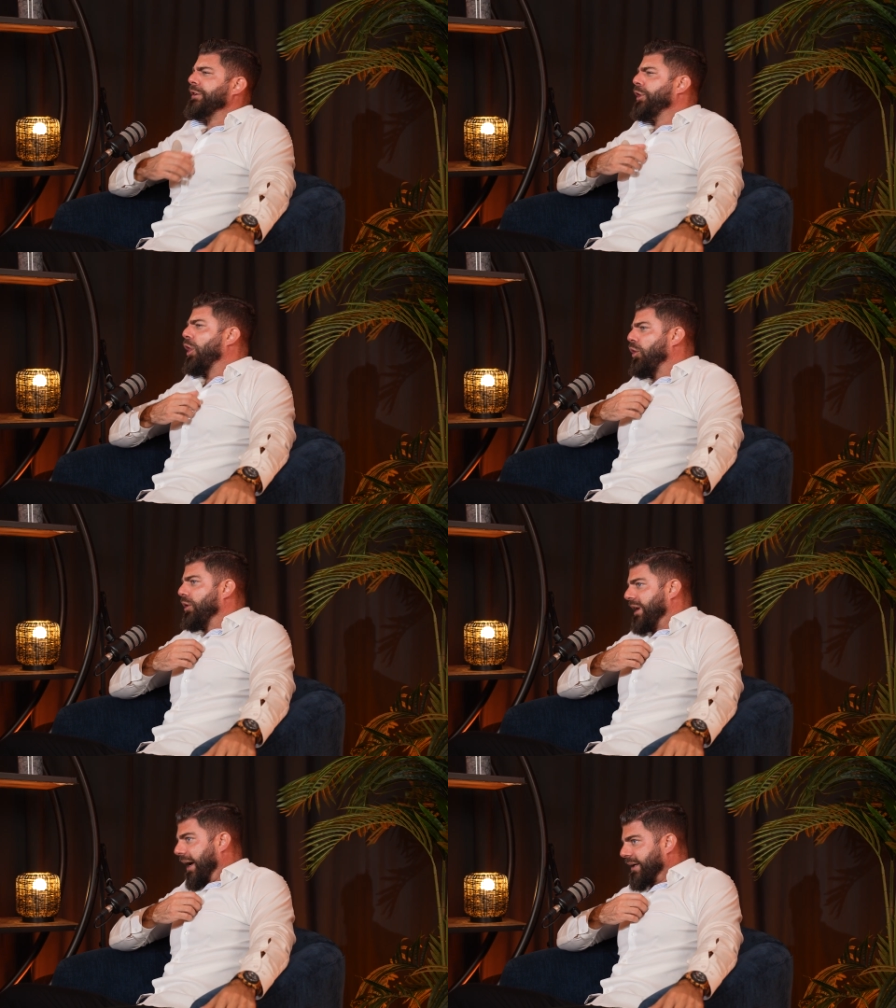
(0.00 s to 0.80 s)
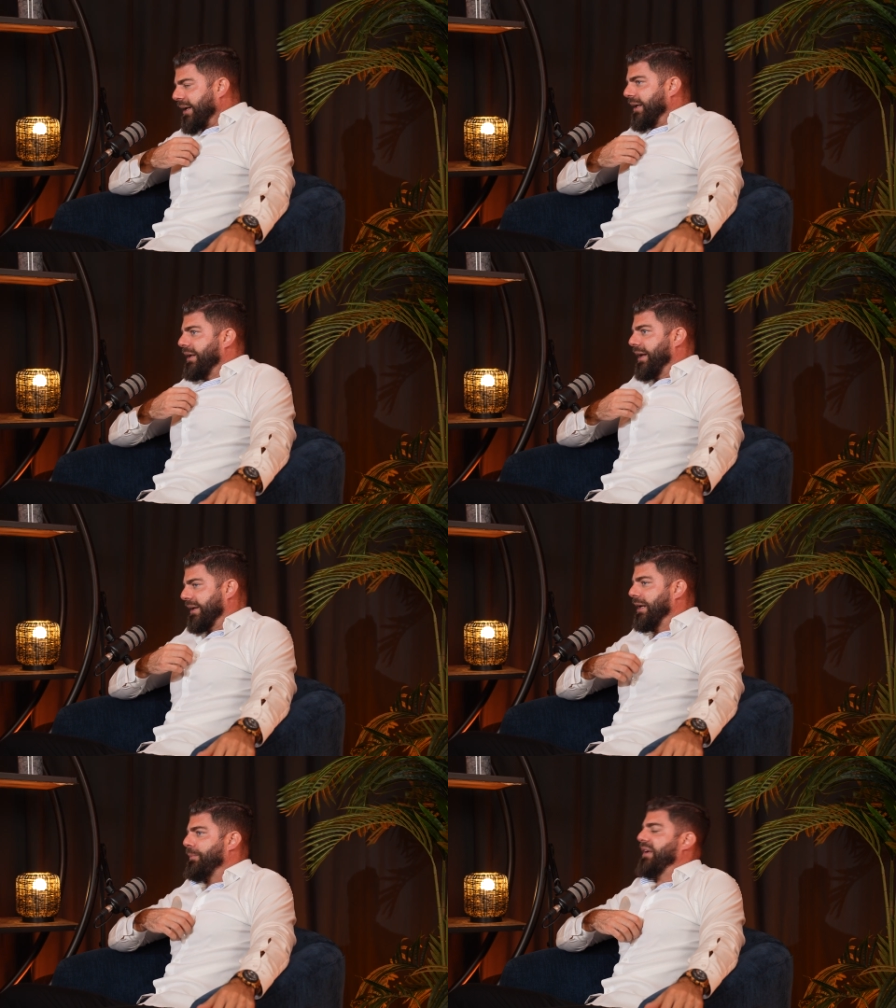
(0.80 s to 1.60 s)
No, luckily
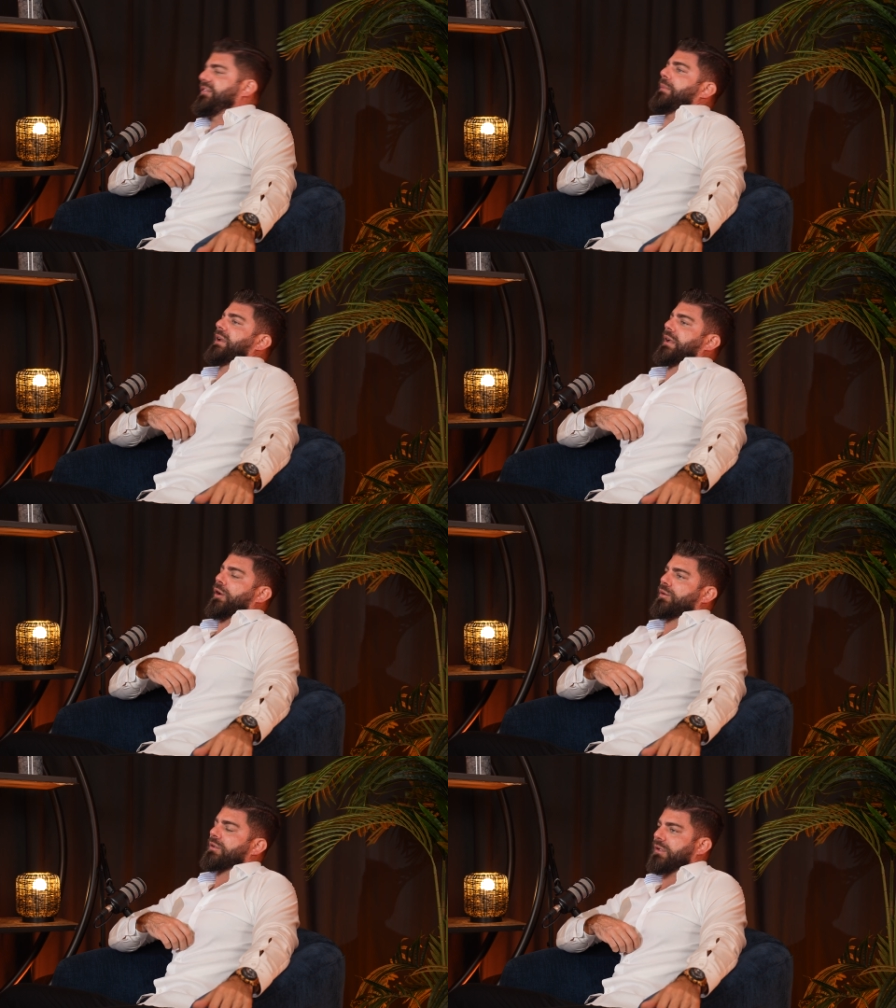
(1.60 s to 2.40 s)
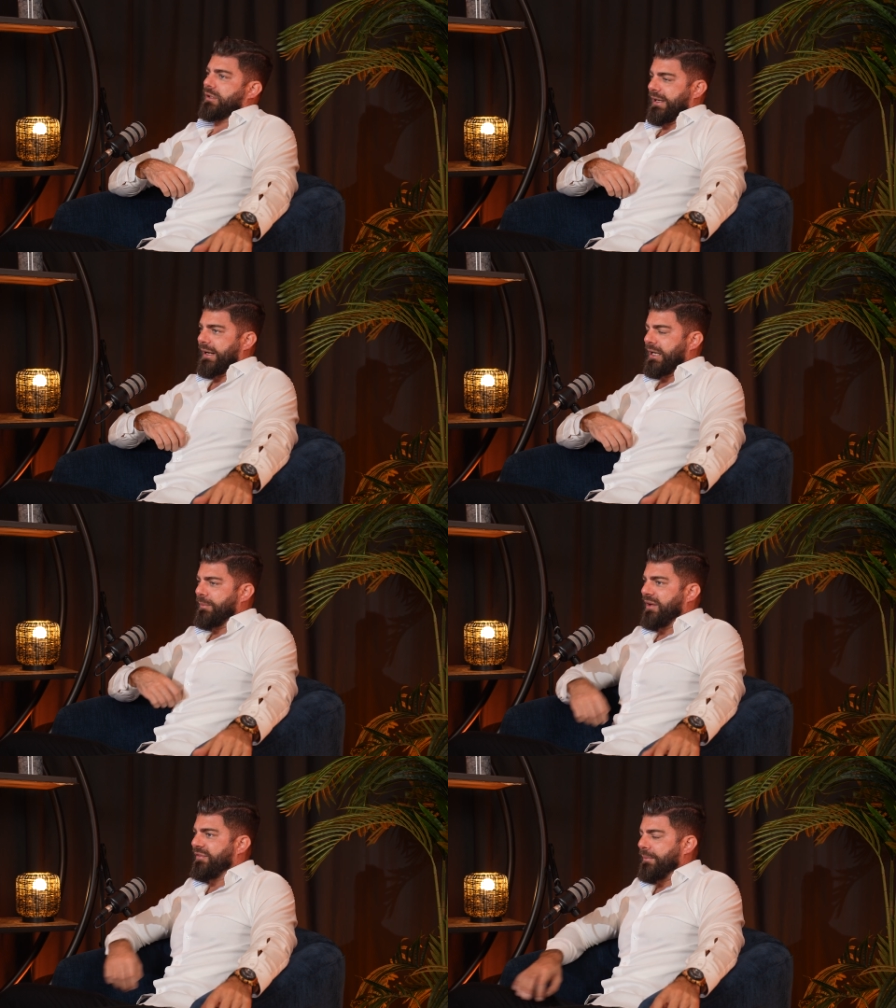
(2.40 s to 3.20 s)
my family no.
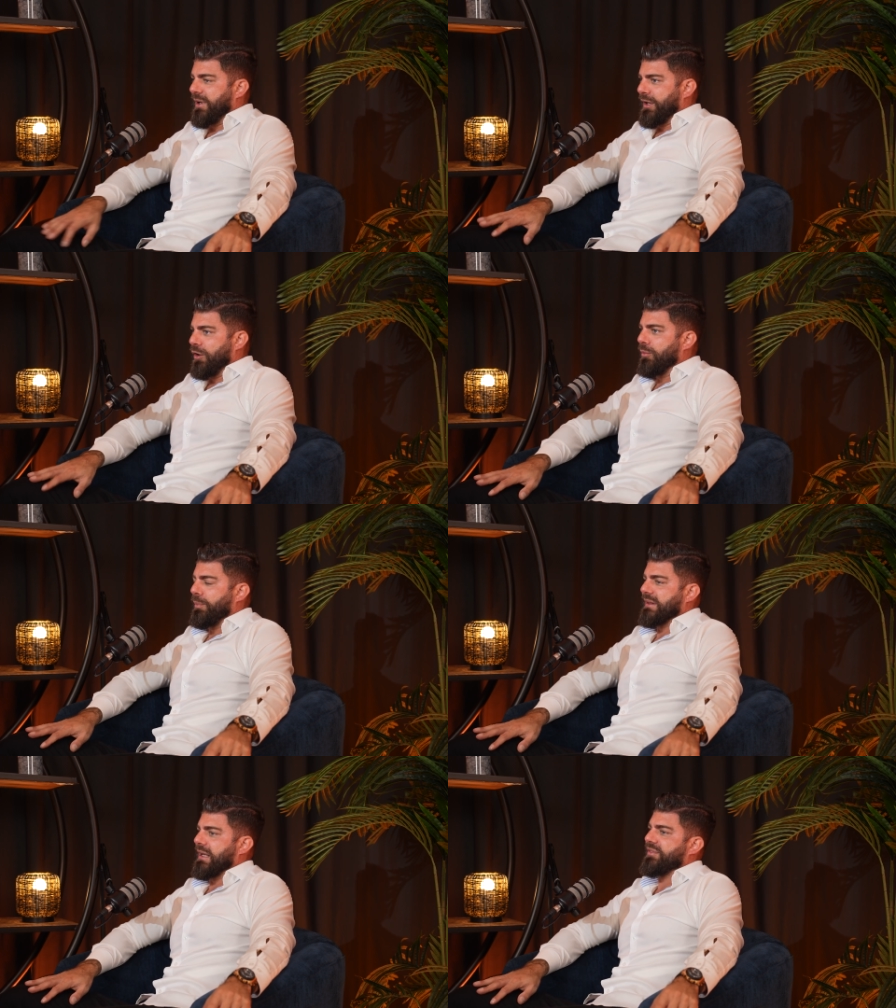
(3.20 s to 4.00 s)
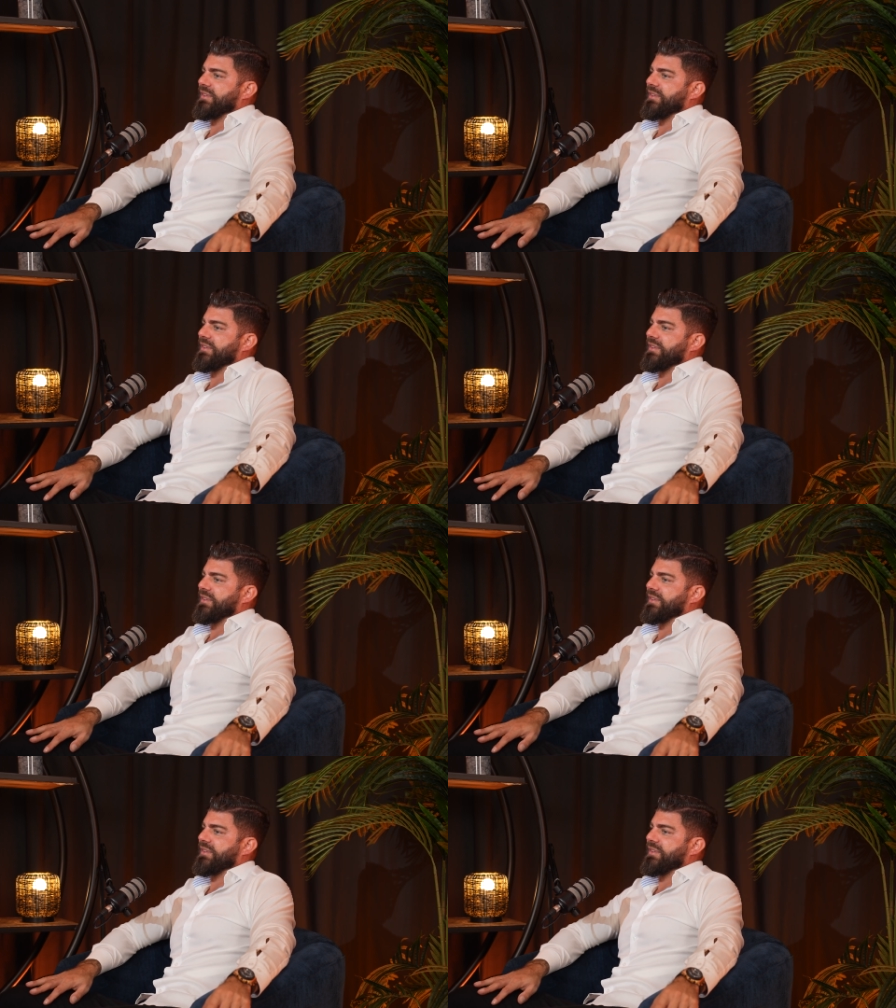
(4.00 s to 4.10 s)
But I've